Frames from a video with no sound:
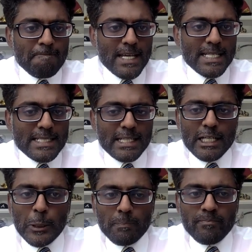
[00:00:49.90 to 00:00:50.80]

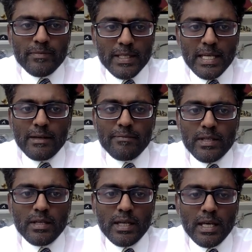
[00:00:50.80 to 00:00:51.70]
And yeah,
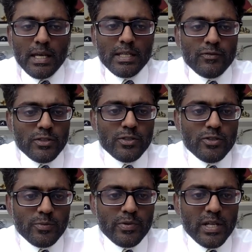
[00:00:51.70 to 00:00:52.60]
as far as
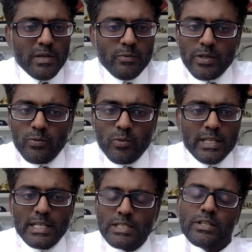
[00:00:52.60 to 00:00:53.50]
YouTube Premium, we
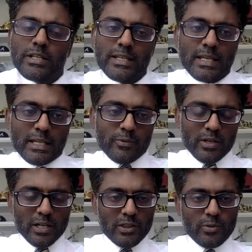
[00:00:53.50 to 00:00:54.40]
won yesterday again. We're
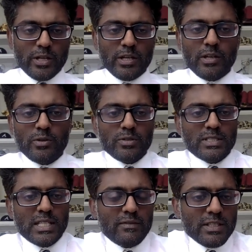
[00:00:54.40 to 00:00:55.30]
on a 3-0,
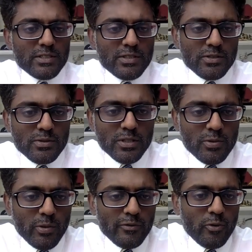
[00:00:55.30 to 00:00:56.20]
7-2,
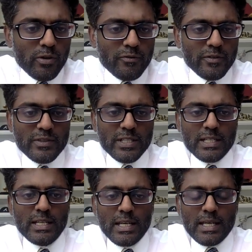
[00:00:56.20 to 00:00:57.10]
24-15.